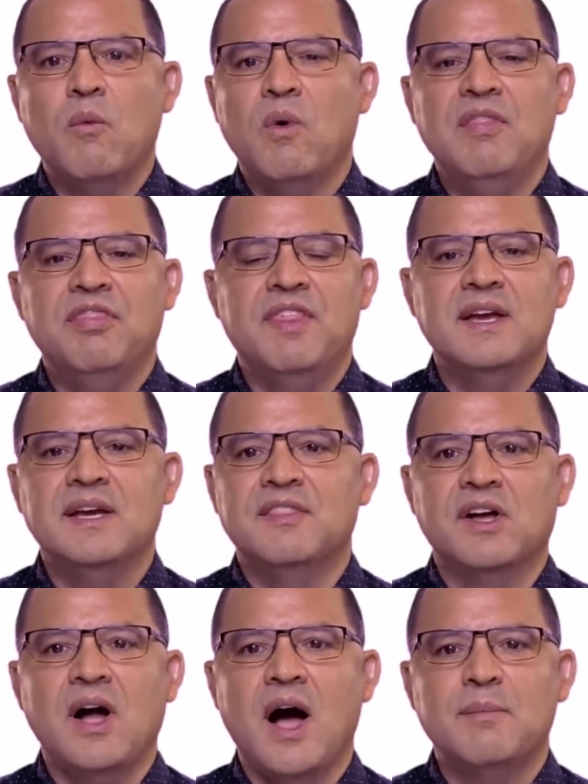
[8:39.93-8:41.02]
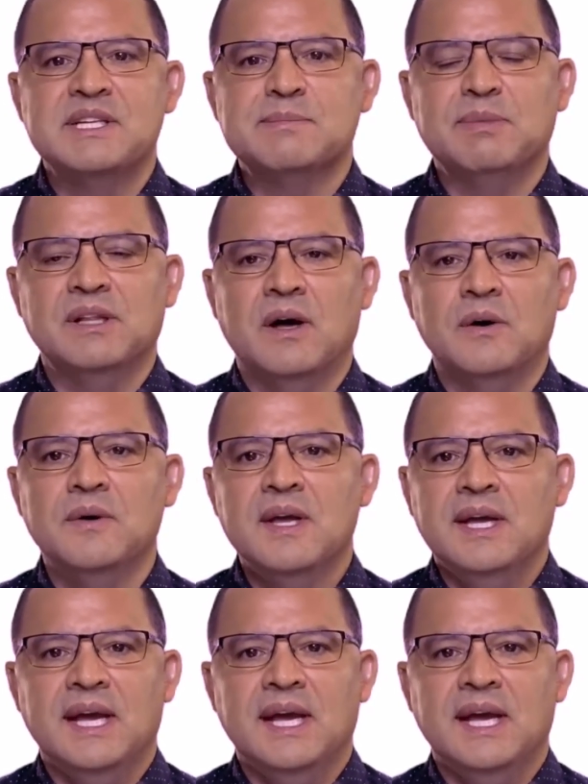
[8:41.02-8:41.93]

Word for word: one thing in the comments below.